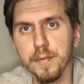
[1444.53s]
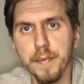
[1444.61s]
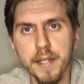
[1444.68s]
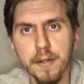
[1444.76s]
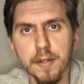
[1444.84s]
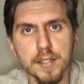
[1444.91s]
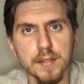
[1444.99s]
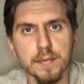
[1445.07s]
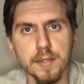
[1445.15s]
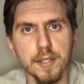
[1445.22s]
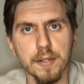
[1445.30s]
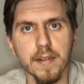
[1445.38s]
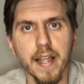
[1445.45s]
videos
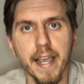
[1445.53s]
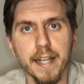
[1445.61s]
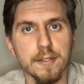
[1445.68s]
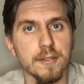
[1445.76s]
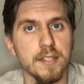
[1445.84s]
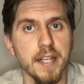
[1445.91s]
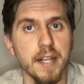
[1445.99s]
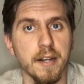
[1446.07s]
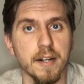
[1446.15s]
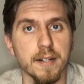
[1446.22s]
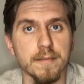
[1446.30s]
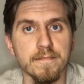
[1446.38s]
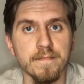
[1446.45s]
would you like to see
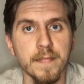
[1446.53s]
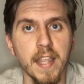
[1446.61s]
here.